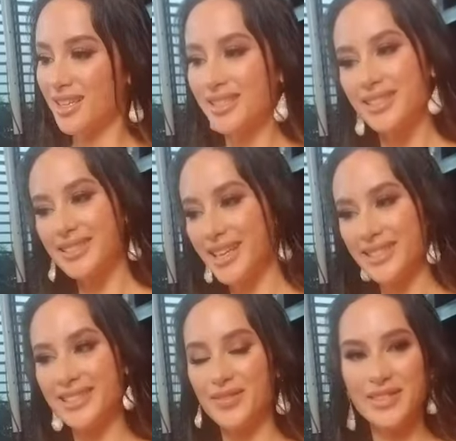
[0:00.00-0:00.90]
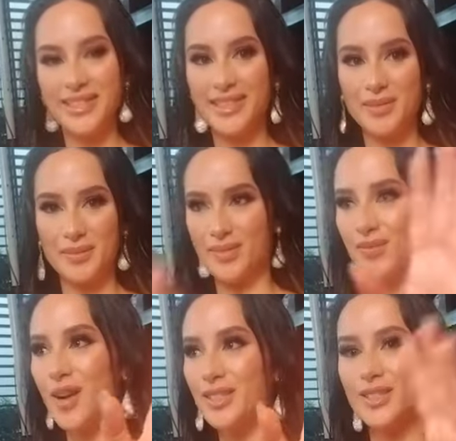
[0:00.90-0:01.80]
It's definitely
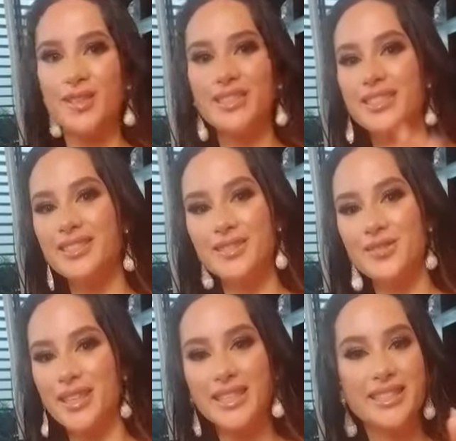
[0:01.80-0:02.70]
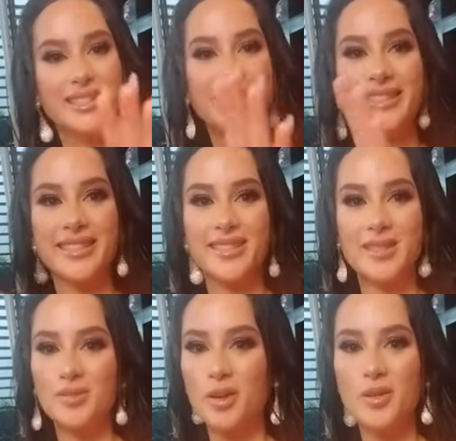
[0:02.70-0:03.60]
far stretches of hills
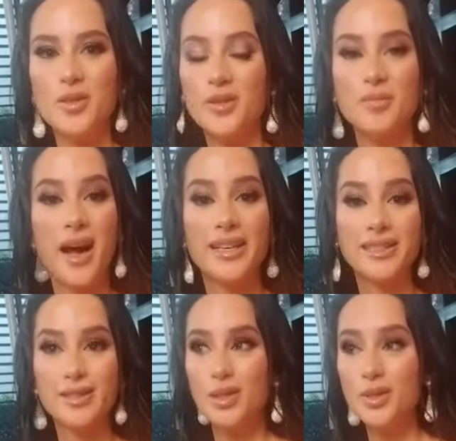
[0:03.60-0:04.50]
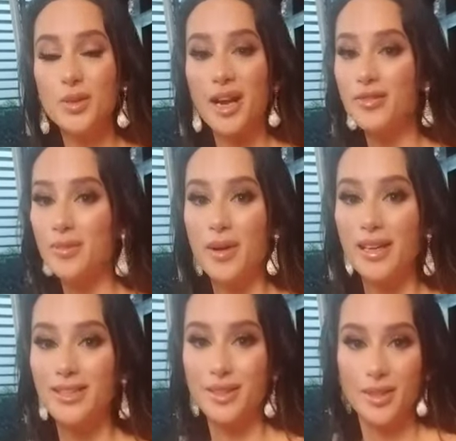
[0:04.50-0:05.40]
and roads for miles. You can drive for
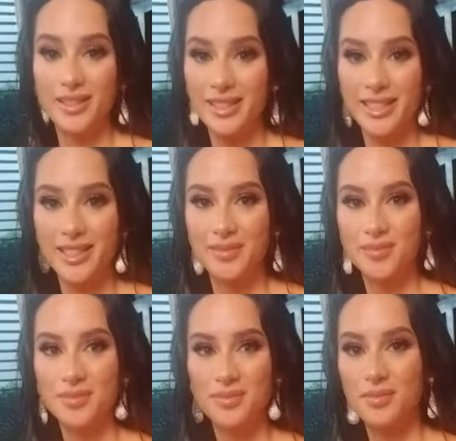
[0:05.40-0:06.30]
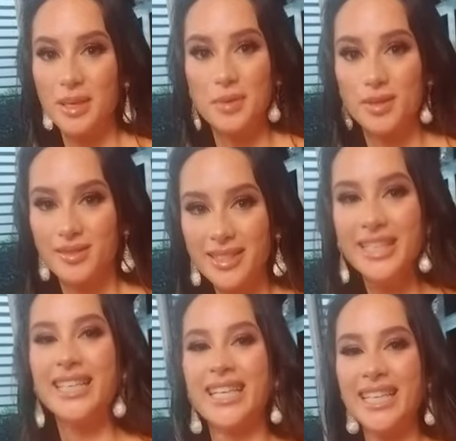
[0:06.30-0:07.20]
miles and not see people
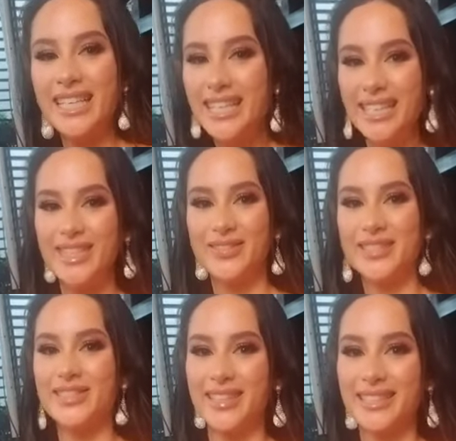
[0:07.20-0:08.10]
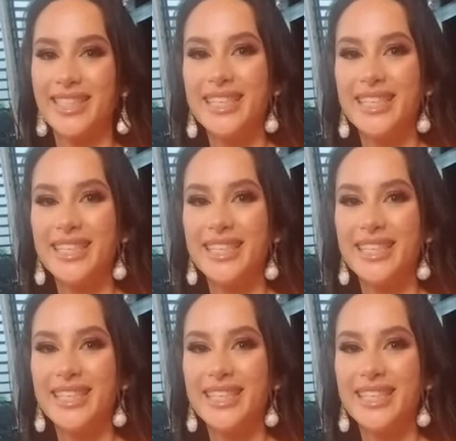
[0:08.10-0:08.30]
if you want.